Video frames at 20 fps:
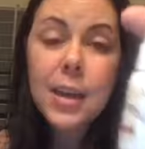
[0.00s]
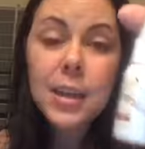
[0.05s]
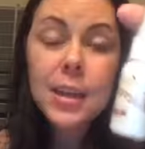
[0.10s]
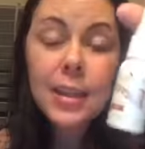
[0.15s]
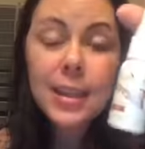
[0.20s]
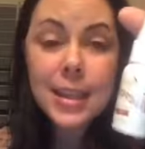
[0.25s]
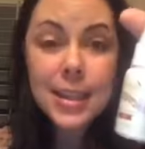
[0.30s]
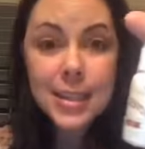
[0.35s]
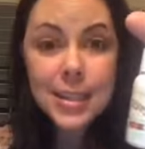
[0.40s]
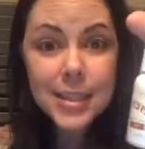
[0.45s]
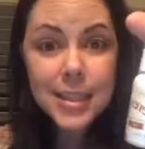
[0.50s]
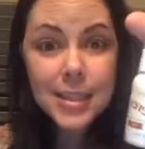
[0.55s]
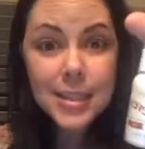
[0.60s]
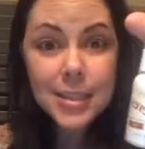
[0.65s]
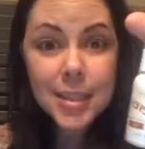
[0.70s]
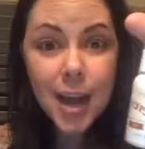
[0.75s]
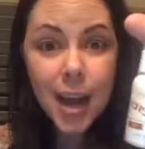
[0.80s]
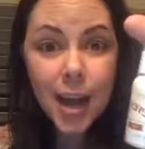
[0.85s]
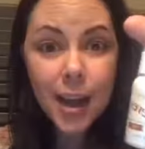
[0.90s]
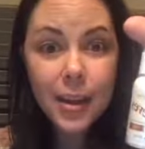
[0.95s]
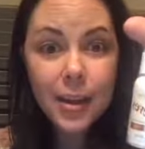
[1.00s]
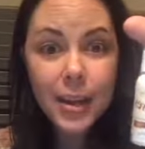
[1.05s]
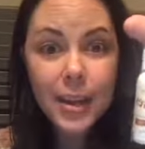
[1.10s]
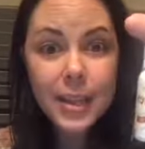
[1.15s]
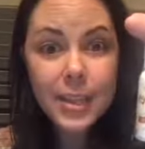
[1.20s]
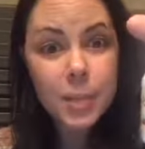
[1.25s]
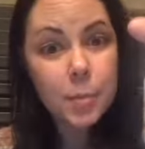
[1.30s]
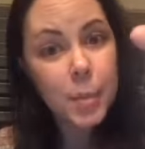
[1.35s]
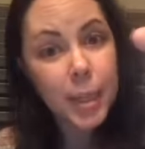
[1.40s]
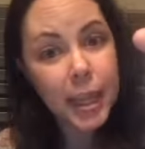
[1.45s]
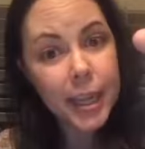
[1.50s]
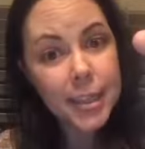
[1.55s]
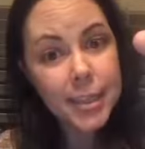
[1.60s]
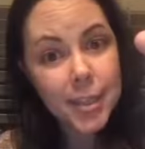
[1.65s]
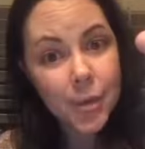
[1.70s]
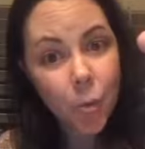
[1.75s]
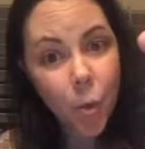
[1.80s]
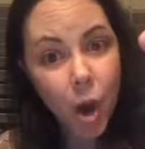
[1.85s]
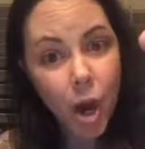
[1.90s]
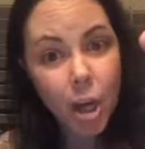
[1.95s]
This does not. It is plants
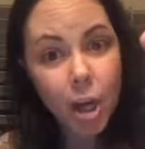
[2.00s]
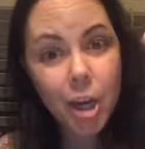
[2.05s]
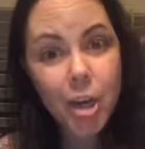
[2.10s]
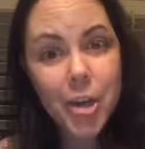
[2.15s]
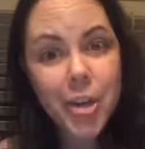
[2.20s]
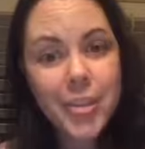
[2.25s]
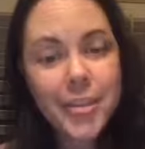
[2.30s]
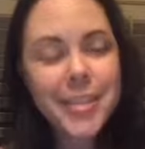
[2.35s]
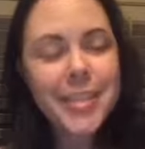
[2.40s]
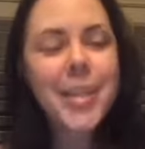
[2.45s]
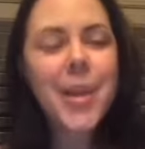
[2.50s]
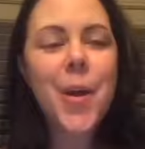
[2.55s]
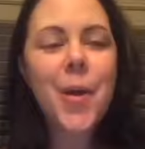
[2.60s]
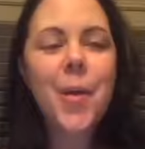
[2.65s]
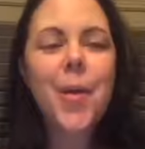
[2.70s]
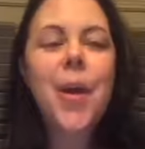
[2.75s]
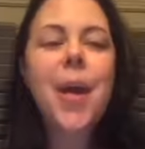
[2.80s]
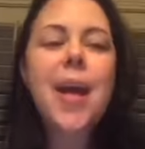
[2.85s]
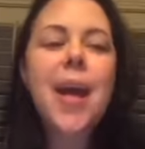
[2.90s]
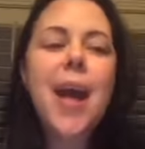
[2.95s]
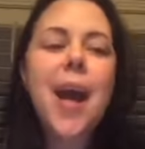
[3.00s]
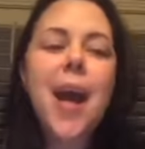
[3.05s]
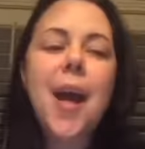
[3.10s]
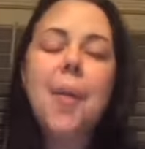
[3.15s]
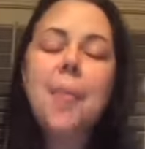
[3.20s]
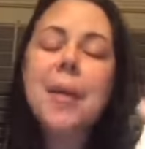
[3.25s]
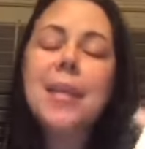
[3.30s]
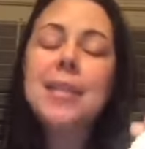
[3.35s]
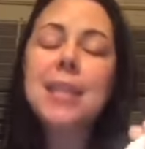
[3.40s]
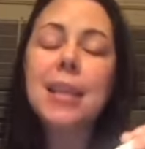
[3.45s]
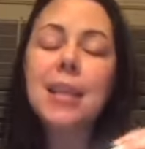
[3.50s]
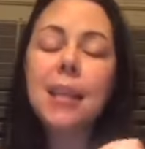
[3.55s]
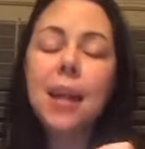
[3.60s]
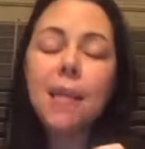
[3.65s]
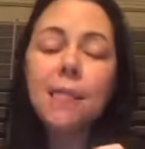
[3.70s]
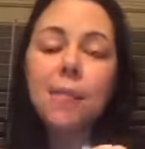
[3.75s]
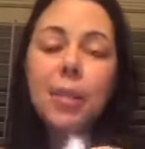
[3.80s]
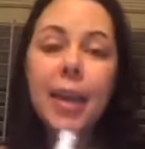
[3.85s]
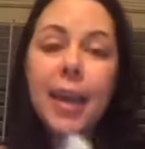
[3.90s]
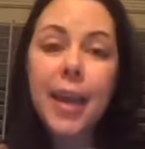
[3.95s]
and water. So it's a
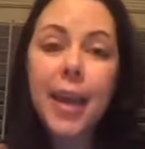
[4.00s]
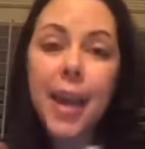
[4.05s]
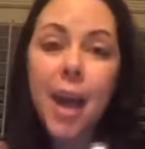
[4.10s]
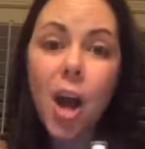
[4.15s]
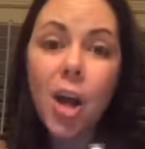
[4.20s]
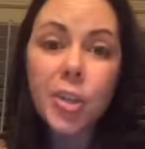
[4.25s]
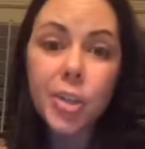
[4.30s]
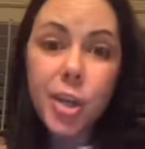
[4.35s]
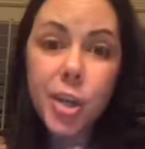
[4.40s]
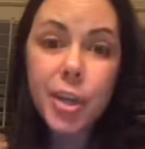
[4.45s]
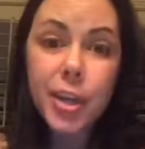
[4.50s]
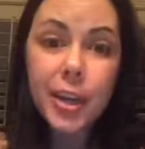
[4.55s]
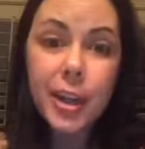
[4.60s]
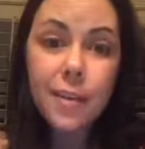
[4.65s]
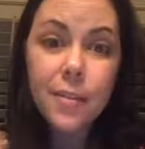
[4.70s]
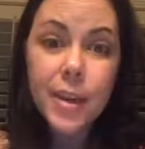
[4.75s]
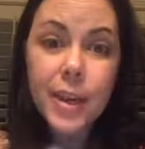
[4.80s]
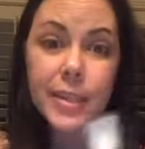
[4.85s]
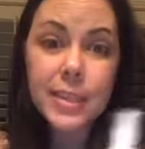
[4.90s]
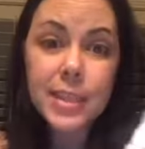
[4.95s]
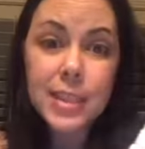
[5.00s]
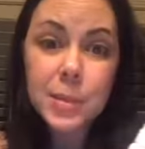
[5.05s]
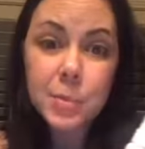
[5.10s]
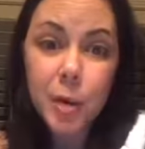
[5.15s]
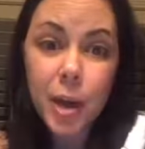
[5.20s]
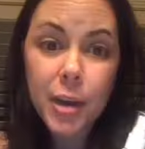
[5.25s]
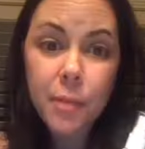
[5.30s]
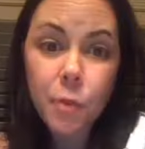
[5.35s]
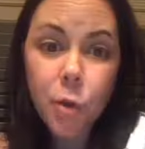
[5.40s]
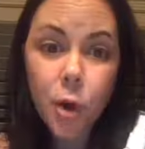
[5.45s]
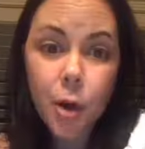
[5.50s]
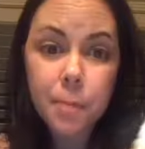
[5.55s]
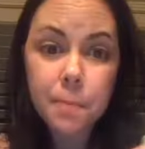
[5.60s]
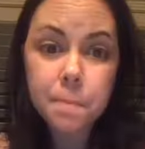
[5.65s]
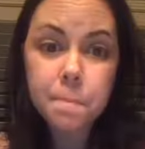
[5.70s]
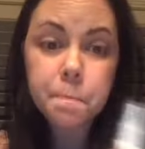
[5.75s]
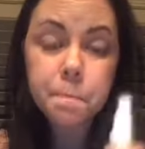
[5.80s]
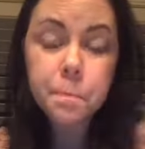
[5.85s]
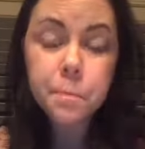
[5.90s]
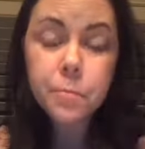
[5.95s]
lovely alternative and it's a spray form.
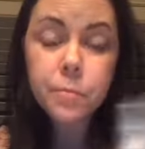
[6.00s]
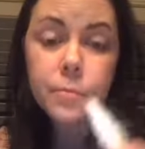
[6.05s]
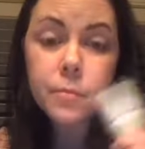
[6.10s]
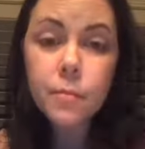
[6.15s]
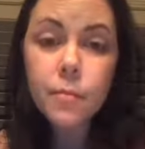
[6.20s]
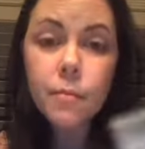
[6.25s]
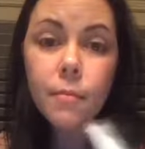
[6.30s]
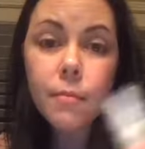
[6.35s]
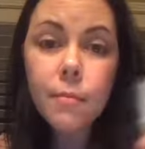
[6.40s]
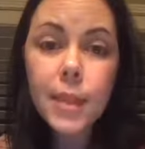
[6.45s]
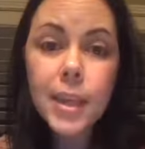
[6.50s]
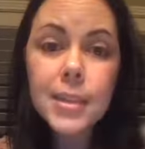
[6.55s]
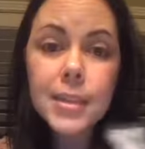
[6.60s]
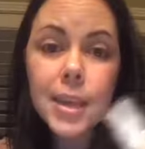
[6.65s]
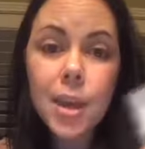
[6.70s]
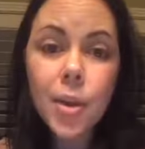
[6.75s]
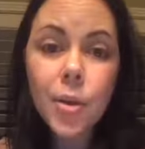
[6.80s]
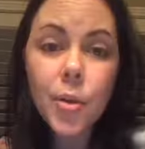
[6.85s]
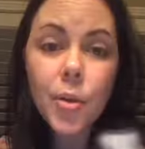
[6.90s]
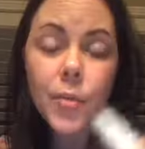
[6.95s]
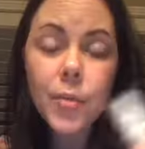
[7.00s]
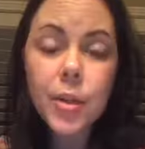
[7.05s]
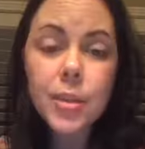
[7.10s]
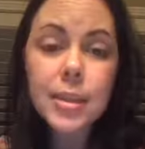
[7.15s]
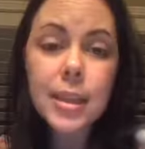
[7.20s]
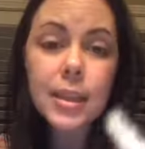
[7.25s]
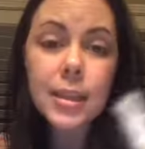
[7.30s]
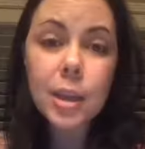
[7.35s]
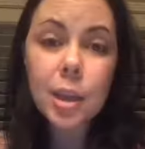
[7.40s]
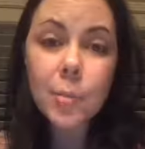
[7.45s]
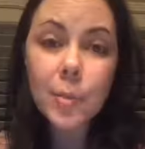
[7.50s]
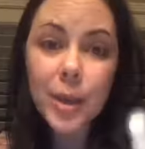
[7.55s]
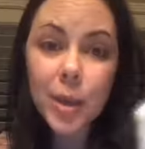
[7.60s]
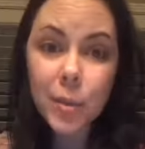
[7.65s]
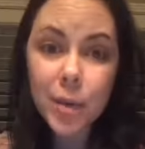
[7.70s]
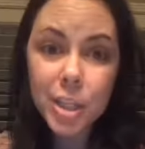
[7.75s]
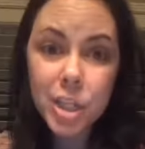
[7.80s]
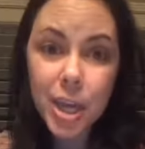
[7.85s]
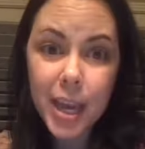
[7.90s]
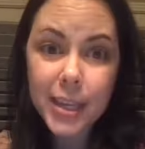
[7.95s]
So there's a little bit of
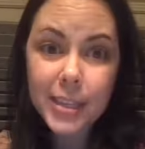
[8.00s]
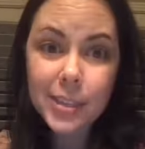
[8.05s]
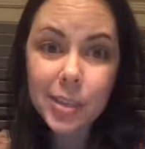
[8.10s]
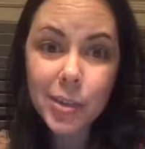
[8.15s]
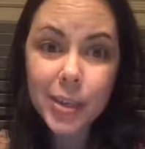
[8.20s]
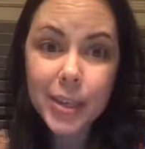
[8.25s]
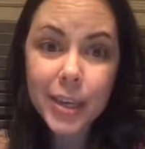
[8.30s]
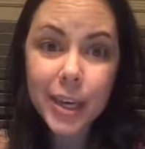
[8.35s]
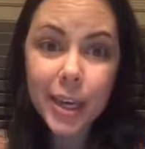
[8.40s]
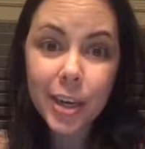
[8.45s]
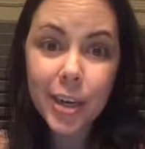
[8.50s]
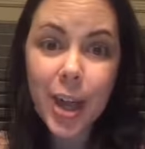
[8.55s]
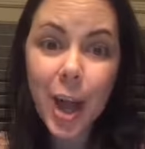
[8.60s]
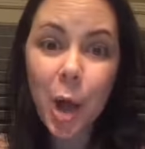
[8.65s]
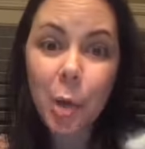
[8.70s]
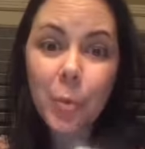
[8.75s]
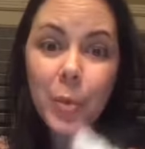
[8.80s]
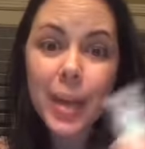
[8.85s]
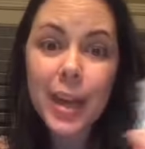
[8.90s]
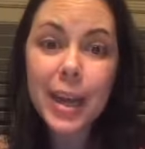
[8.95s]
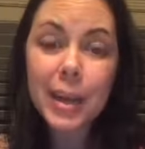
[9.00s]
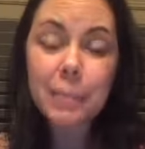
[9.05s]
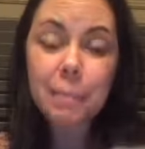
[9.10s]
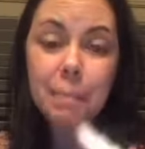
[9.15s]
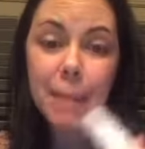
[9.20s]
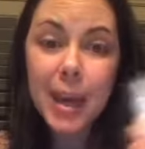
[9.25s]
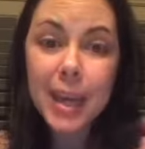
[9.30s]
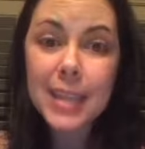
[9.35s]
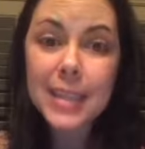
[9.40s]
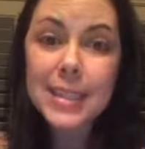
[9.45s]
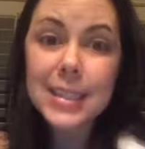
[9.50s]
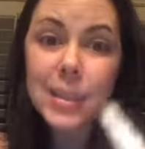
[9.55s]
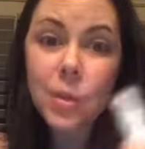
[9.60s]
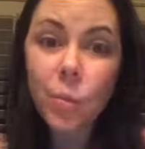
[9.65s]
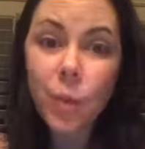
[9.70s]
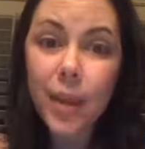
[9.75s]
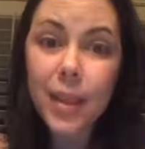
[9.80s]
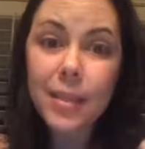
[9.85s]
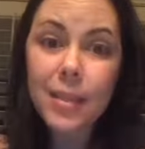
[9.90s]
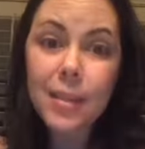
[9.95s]
witch hazel in here to help it mix
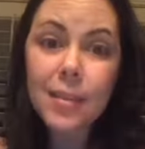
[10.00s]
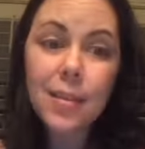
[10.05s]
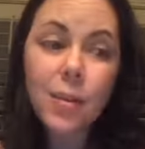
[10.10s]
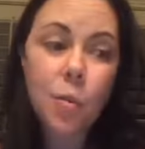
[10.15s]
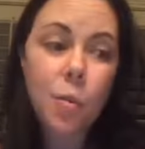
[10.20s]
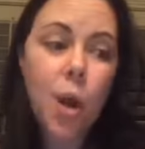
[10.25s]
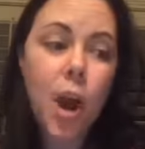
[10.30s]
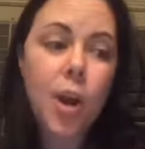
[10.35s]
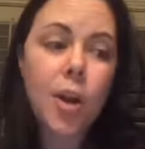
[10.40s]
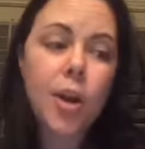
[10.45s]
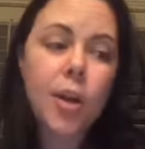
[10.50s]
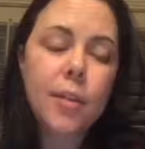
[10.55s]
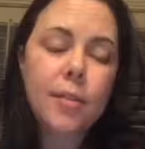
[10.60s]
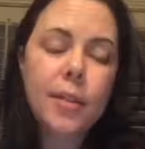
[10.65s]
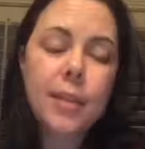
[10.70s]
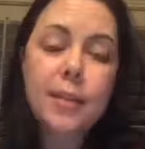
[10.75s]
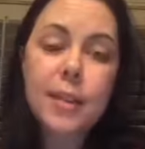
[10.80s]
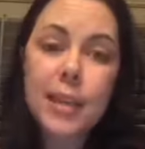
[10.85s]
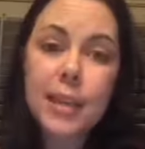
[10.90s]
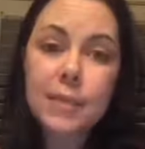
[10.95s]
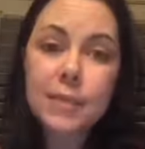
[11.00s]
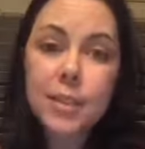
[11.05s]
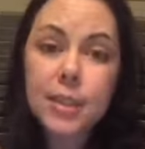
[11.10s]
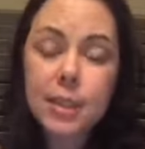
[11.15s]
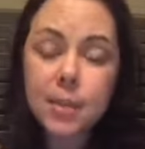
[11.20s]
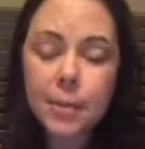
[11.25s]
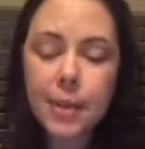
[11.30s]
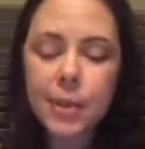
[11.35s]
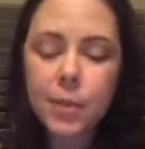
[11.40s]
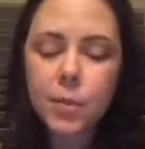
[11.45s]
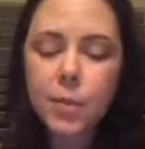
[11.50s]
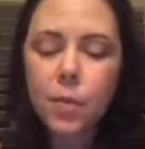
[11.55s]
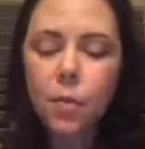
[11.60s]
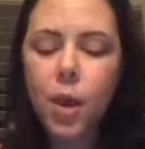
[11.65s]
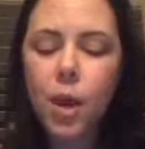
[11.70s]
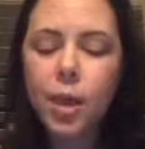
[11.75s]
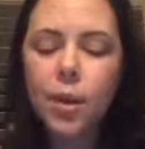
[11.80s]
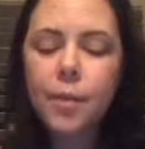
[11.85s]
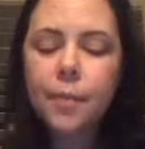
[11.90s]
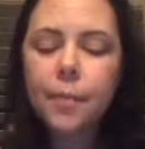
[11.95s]
with the water. The Thieves to mix with the water.